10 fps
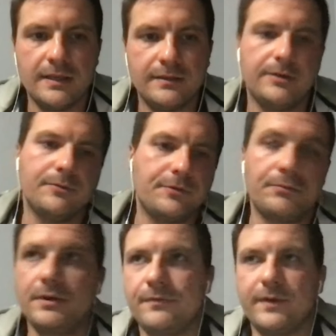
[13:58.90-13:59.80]
you know,
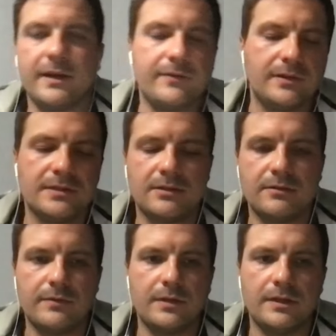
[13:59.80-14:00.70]
three to five years,
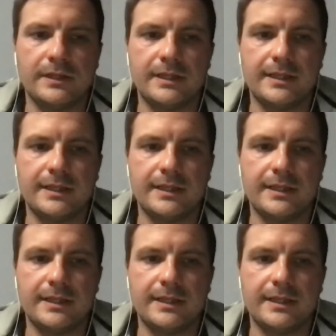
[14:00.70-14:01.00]
however long that